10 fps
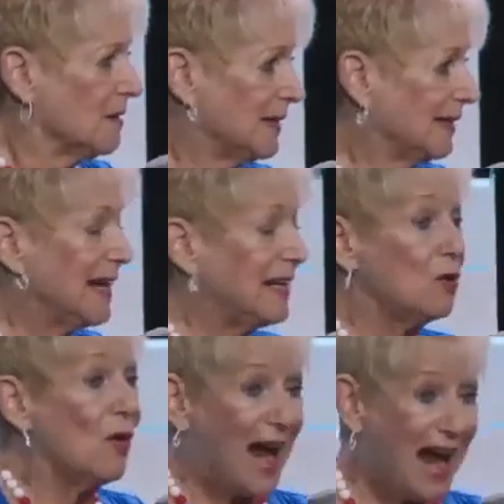The lady
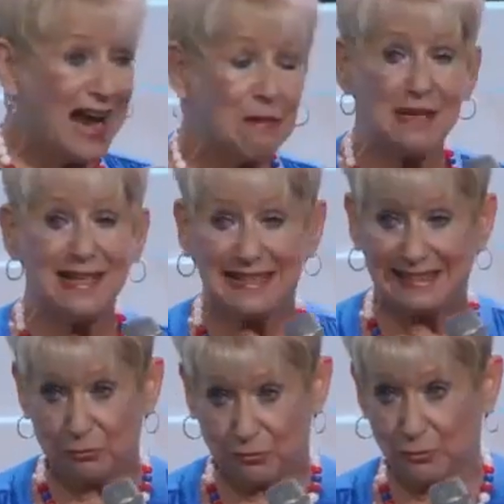who
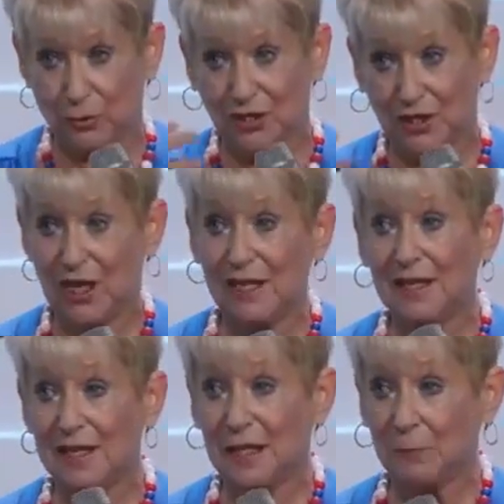who
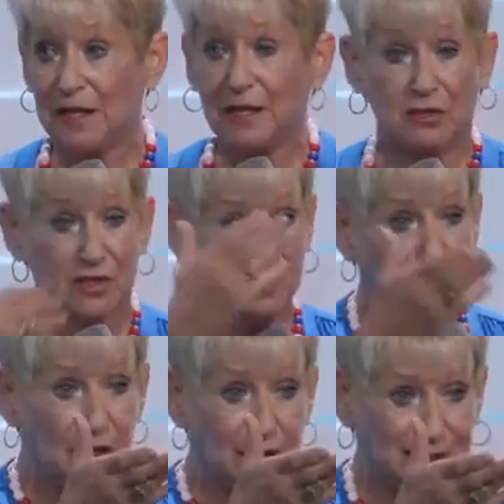suggested I speak here is in
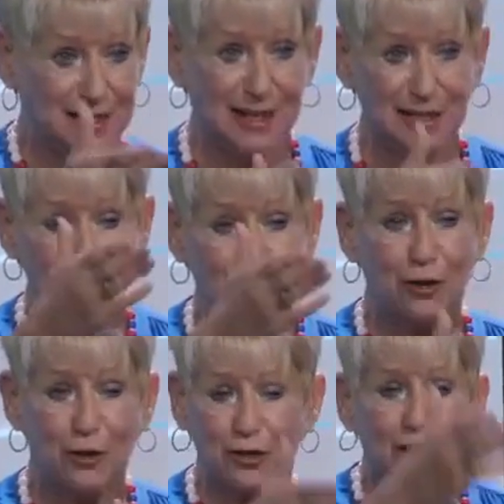the audience today, and she
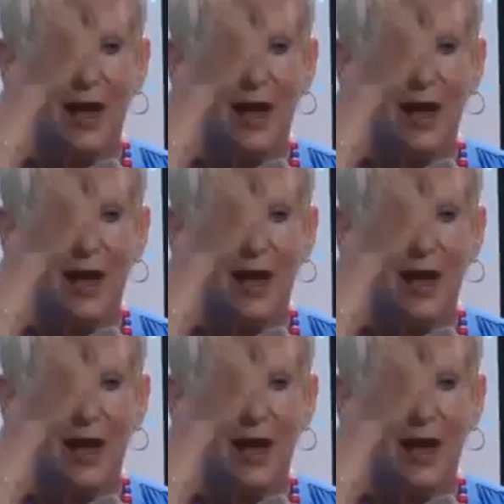knows